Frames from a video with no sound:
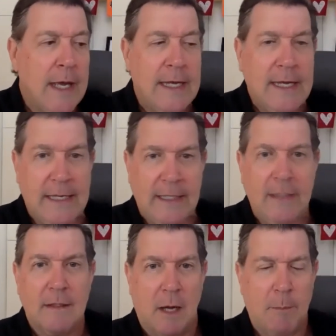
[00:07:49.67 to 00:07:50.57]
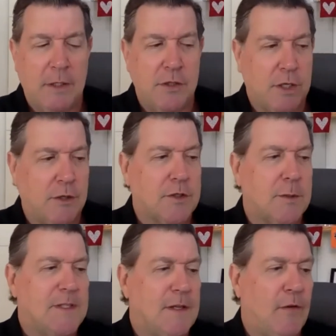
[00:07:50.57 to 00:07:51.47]
He, not being gender
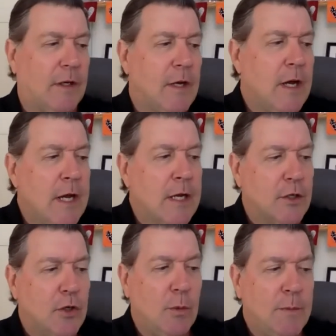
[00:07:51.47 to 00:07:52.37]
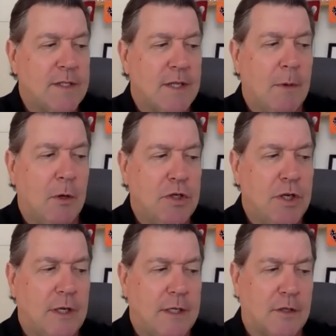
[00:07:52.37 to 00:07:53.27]
specific, to whom this
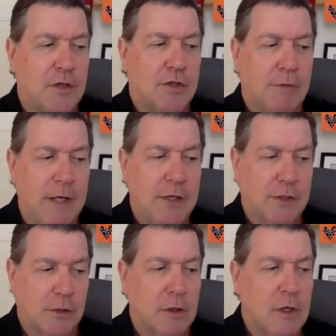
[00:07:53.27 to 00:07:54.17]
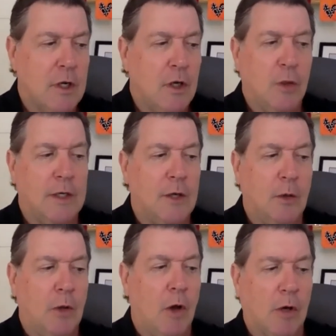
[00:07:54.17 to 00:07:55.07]
emotion is a stranger, who can no
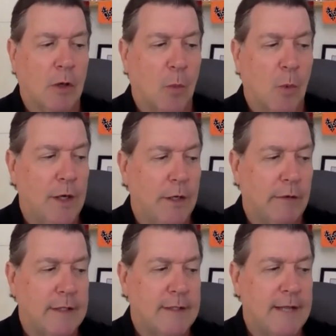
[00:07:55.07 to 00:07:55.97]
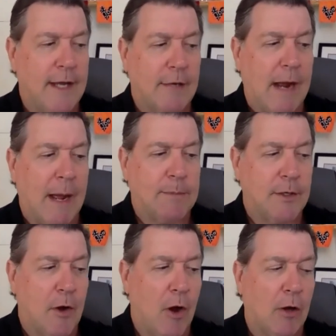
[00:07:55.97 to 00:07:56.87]
longer wonder and stand wrapped in
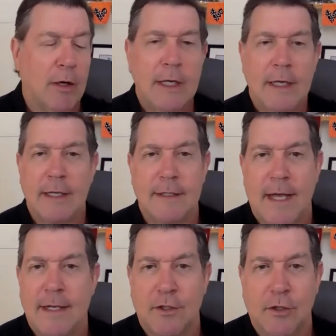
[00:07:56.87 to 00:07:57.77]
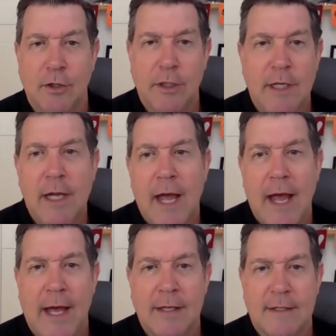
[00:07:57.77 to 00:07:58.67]
awe, is as good
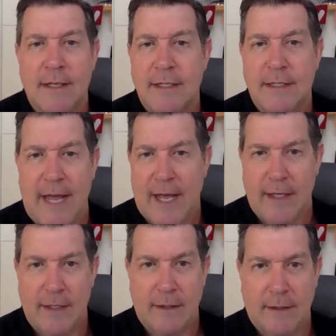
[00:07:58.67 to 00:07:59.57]
as dead.